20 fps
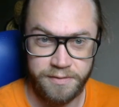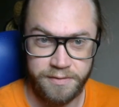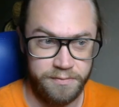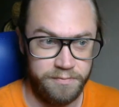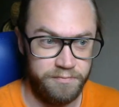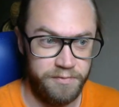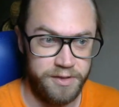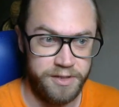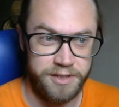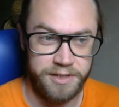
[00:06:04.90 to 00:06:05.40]

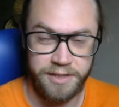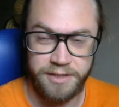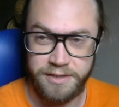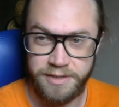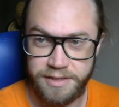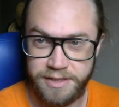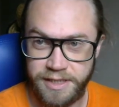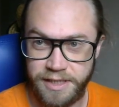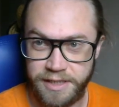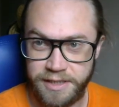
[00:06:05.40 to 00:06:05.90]
written in
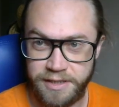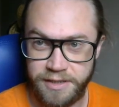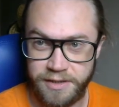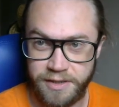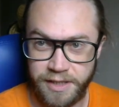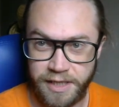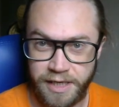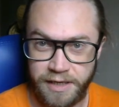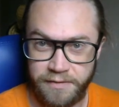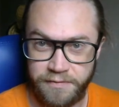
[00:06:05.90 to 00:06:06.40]
Zig, and
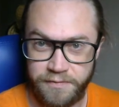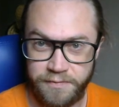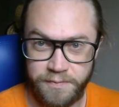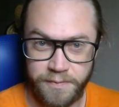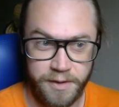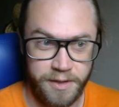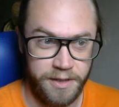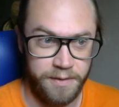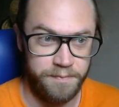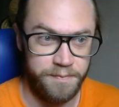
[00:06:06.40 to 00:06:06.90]
I have
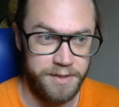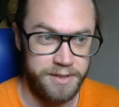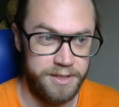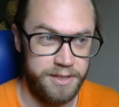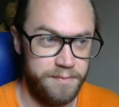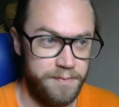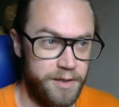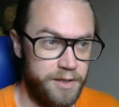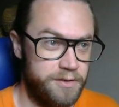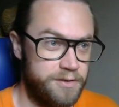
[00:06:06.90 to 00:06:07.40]
a
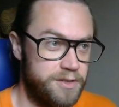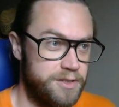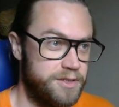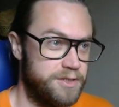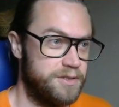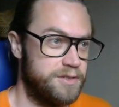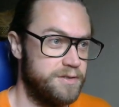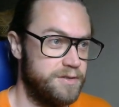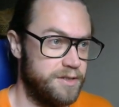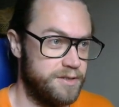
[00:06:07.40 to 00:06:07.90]

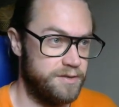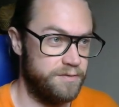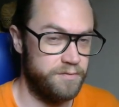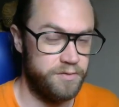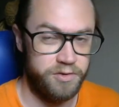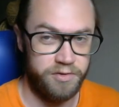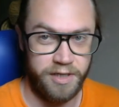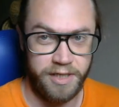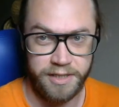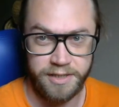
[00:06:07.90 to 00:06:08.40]
BusyBox that I've
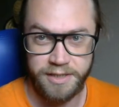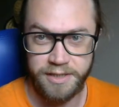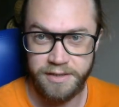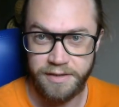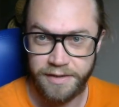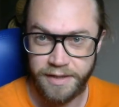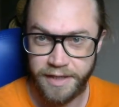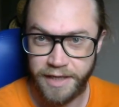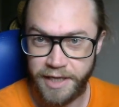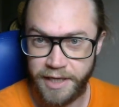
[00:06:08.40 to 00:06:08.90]
dragged
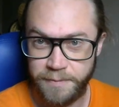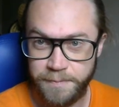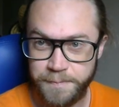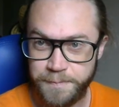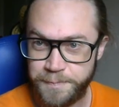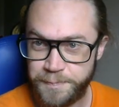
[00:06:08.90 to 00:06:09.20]
in there.